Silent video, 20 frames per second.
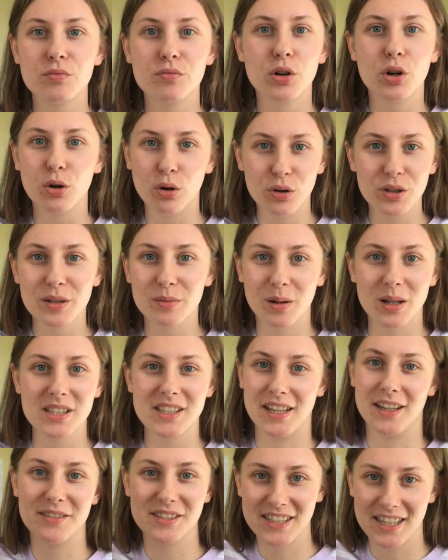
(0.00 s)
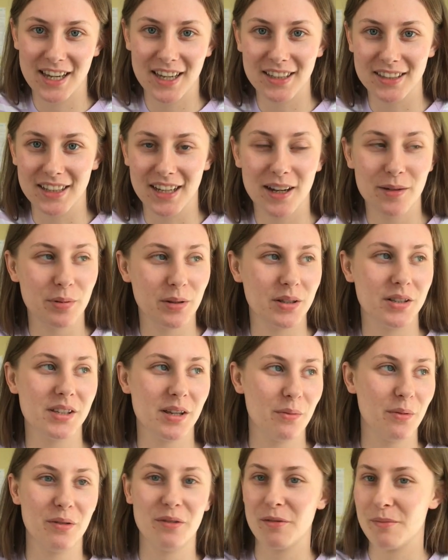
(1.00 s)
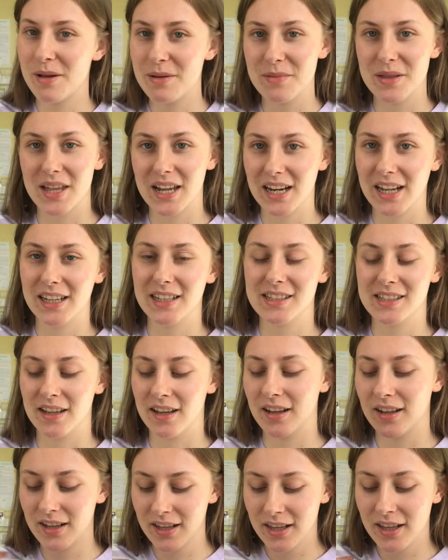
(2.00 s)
recording myself saying that, because I will remember that later.